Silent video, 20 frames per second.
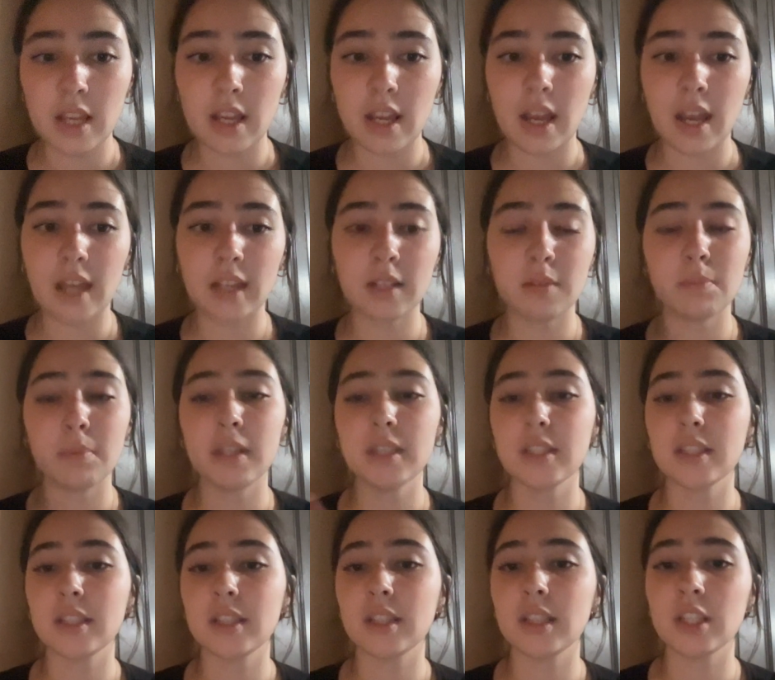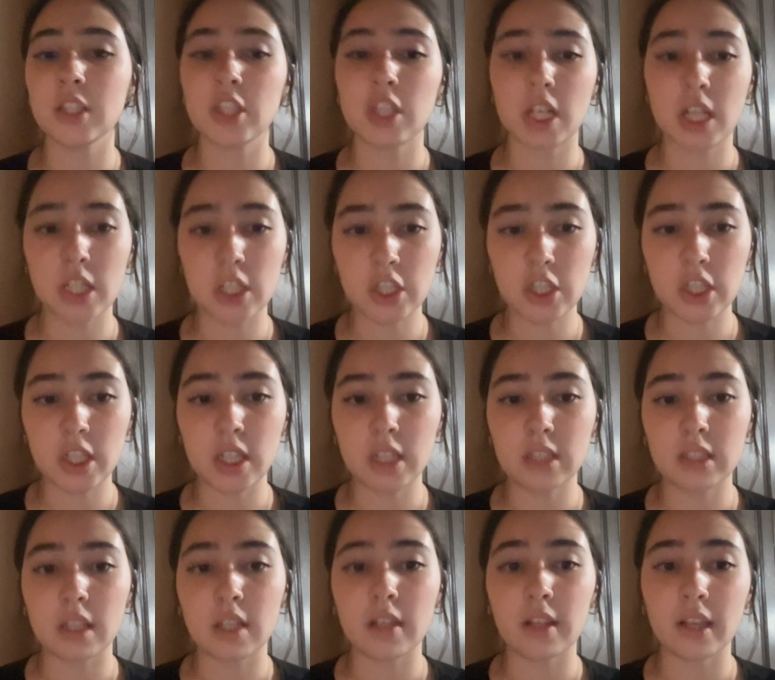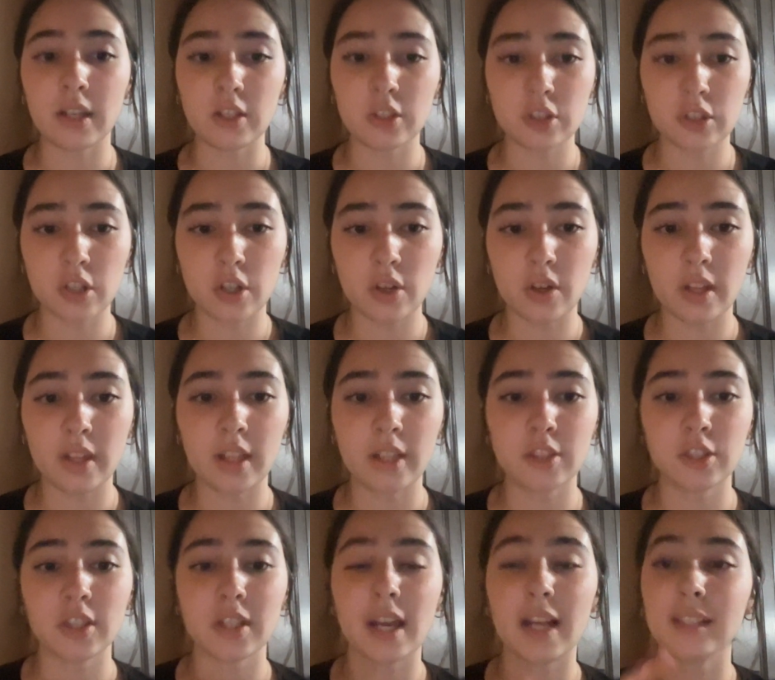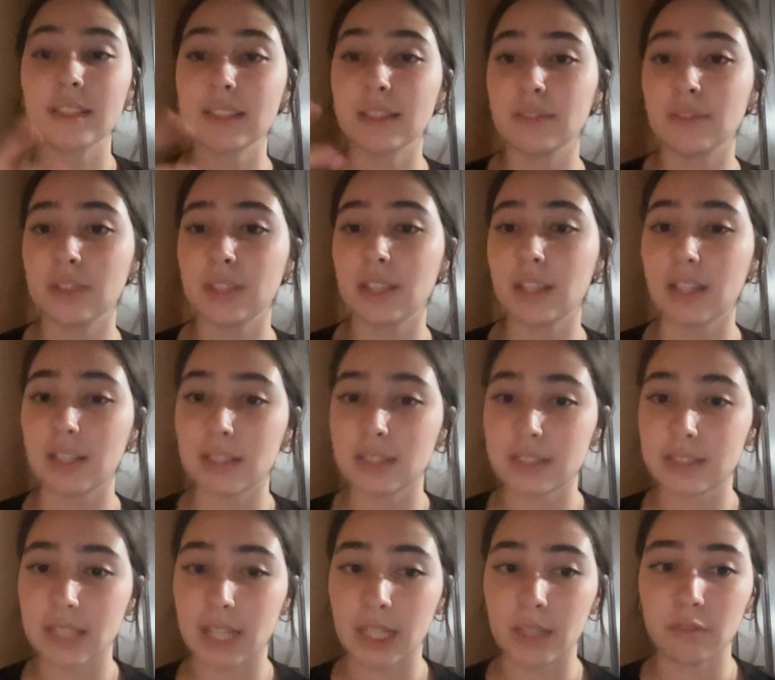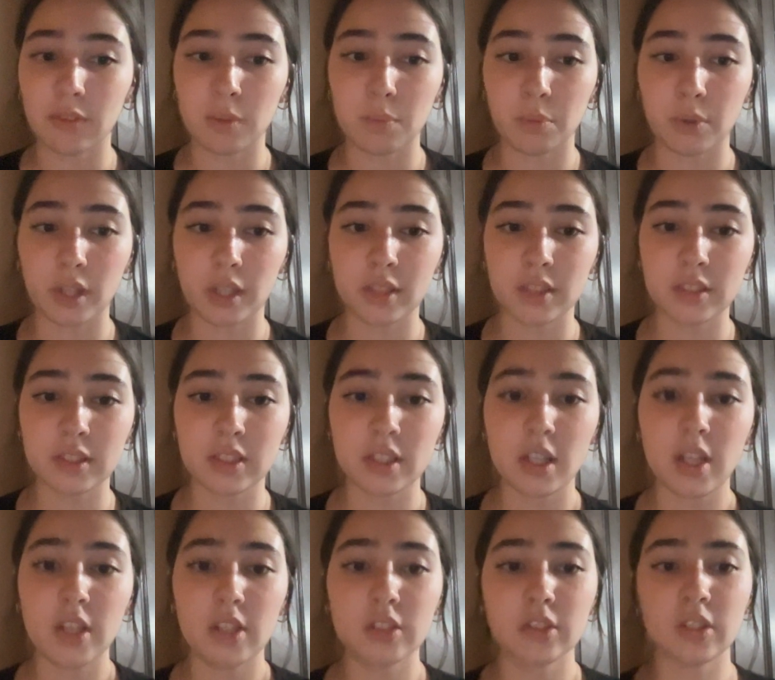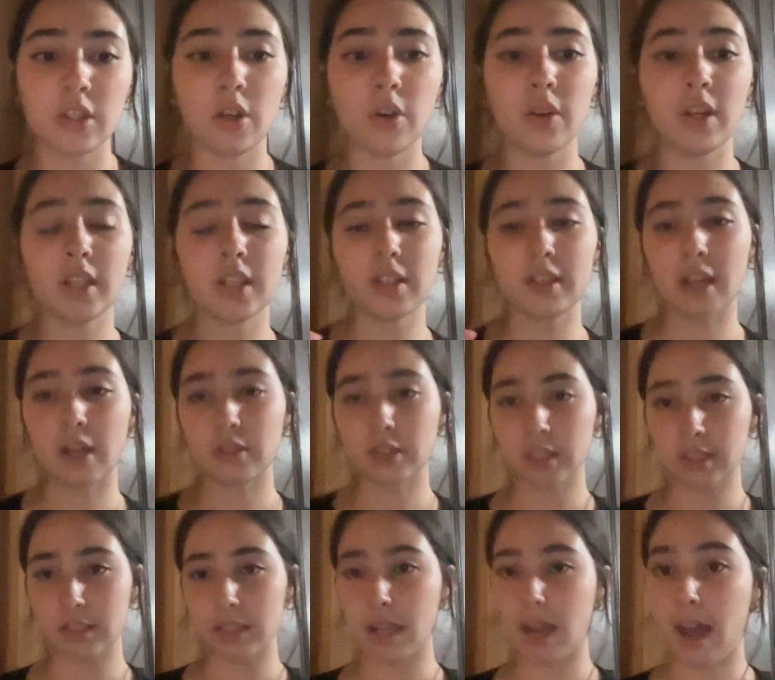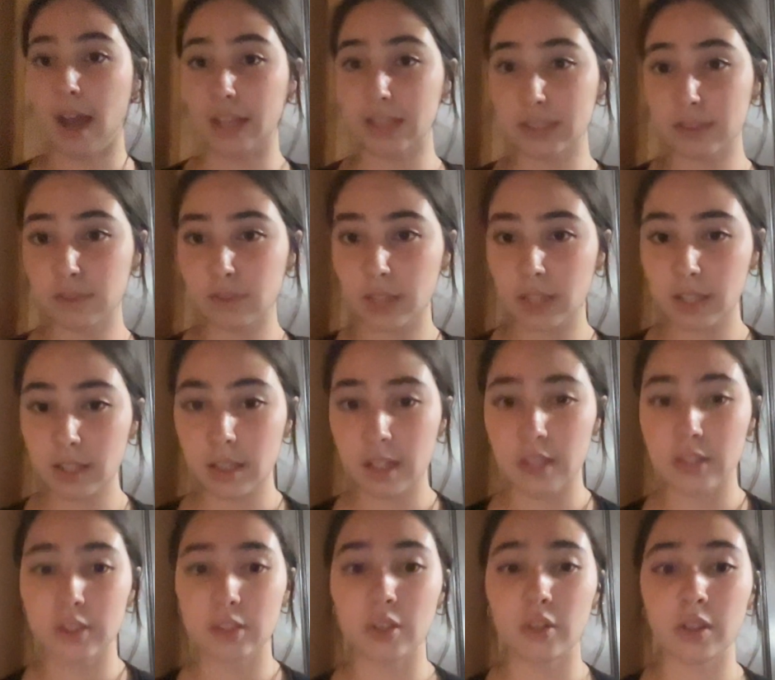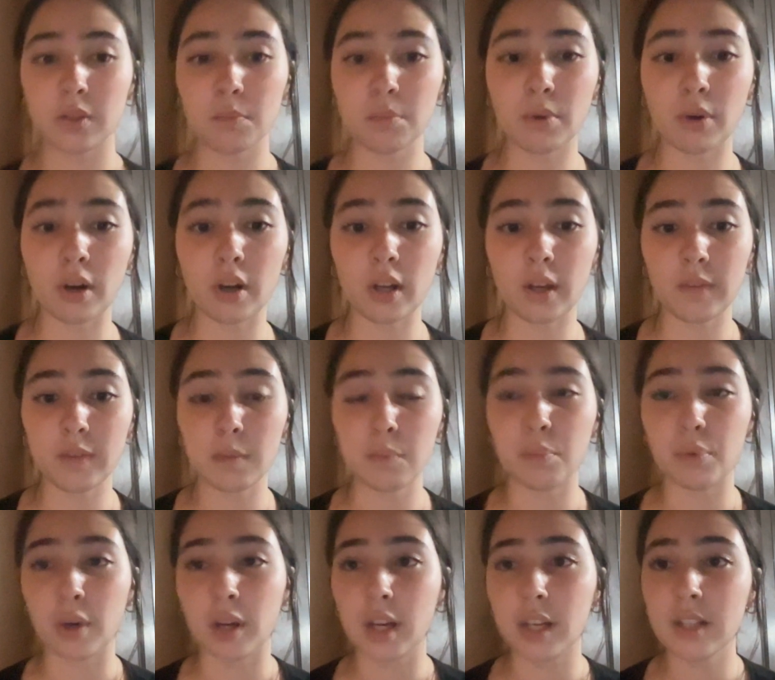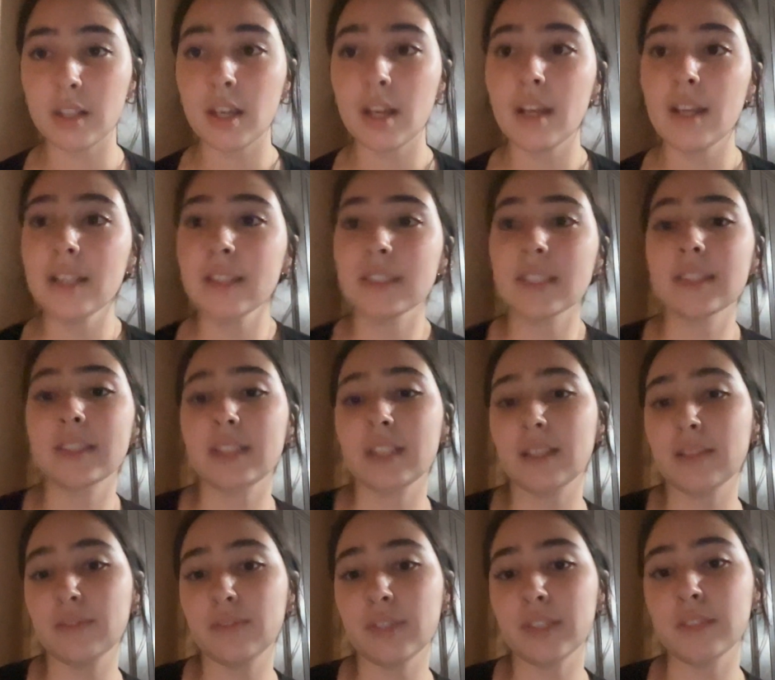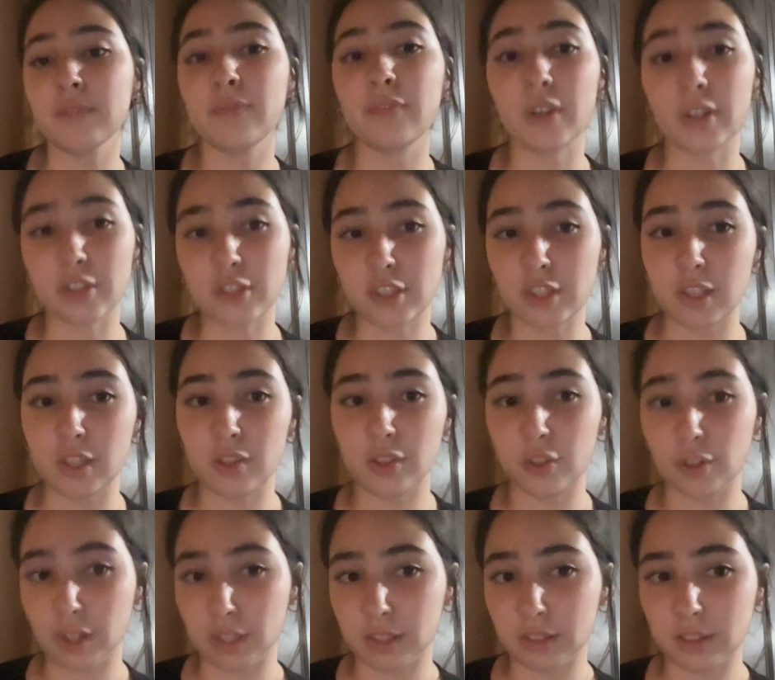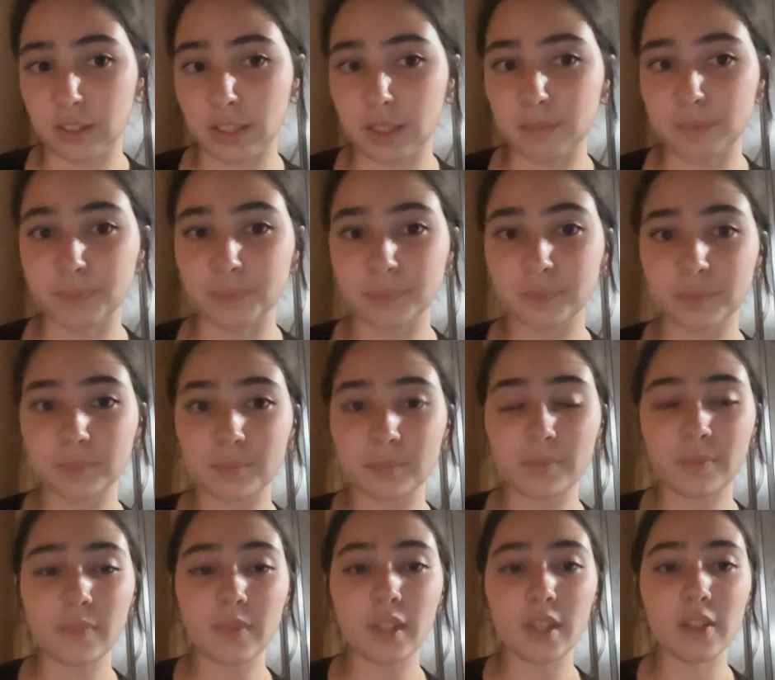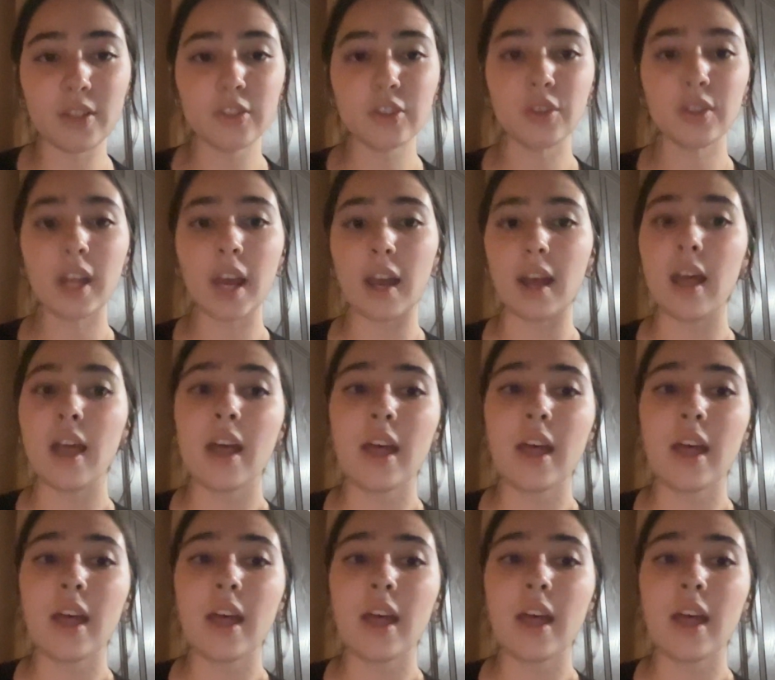and it basically changes electric activity inside of our brains. So it allows us to activate a certain part of the brain to see if it's functioning correctly. So yeah,